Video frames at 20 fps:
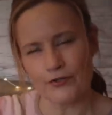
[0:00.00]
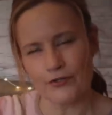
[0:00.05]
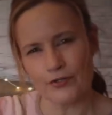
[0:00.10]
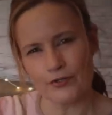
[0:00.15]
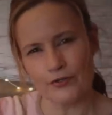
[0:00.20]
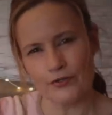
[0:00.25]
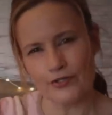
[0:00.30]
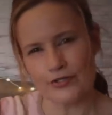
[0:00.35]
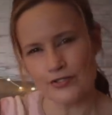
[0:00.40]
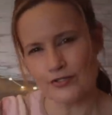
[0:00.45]
You
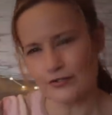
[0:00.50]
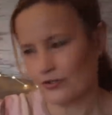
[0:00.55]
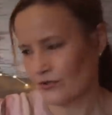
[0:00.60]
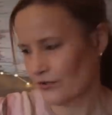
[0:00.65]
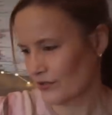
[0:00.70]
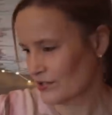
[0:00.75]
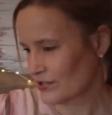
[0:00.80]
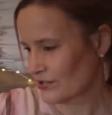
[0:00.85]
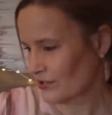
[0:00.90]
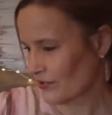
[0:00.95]
know,
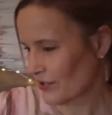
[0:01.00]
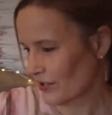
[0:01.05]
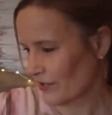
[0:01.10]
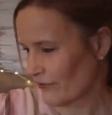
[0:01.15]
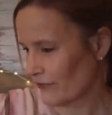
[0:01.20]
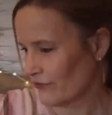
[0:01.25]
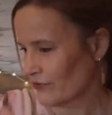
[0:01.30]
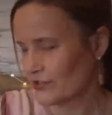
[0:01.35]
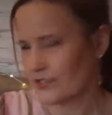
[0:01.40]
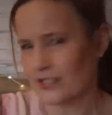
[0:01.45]
there's nothing
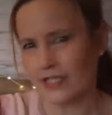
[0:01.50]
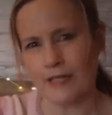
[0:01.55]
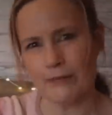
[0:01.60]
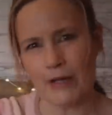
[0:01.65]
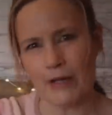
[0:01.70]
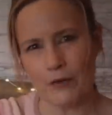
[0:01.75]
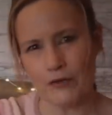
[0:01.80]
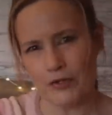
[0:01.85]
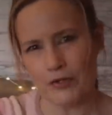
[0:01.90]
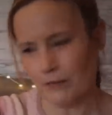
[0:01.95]
fussy
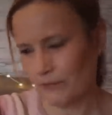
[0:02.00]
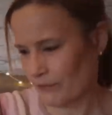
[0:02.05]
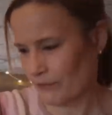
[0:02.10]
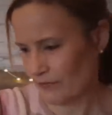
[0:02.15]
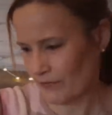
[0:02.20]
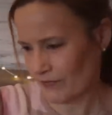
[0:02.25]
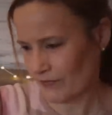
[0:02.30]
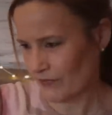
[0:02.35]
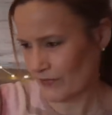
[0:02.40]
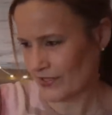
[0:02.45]
about them,
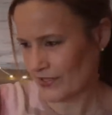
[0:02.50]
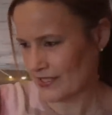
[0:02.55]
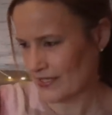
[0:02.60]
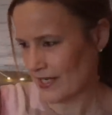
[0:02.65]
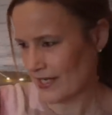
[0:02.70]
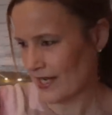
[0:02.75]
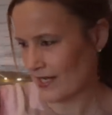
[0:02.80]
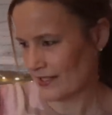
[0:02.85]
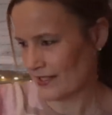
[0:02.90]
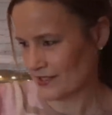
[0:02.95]
this
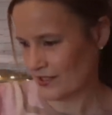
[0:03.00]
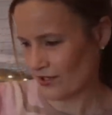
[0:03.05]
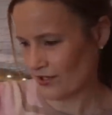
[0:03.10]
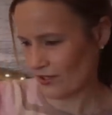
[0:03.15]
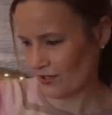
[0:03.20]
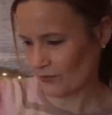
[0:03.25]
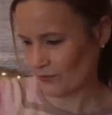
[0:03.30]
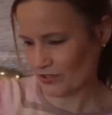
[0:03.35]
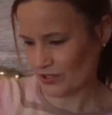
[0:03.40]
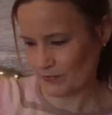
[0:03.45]
style at
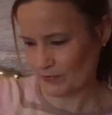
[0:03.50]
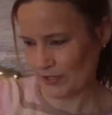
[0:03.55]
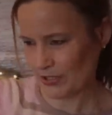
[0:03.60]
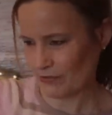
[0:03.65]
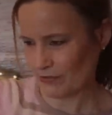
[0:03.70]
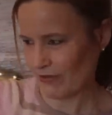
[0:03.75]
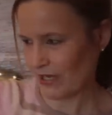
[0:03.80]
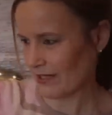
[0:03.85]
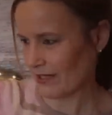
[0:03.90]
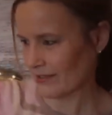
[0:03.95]
all, which has been the
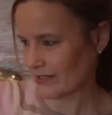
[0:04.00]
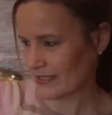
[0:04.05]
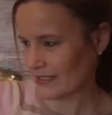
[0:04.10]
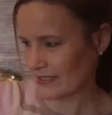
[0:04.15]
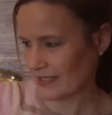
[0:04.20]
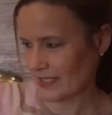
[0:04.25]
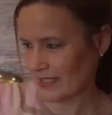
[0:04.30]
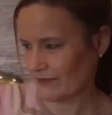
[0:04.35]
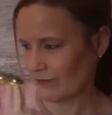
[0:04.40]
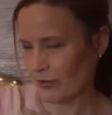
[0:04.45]
raglan
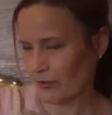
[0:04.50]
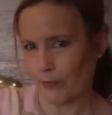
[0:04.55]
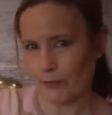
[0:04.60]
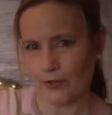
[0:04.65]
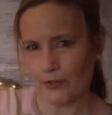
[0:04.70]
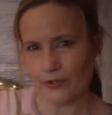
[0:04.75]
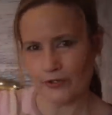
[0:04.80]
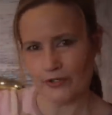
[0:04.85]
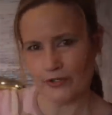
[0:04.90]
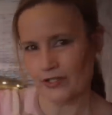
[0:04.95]
sleeve, pop
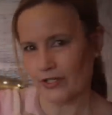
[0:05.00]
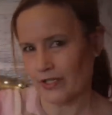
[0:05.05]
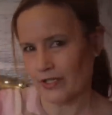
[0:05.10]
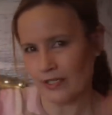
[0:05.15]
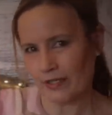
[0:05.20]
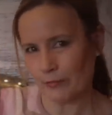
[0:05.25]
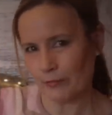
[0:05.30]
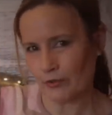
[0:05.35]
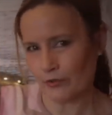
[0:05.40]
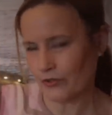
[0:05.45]
on and a
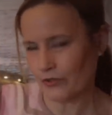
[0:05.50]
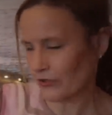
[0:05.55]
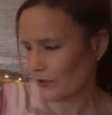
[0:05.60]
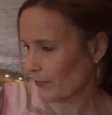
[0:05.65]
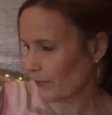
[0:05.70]
little button at the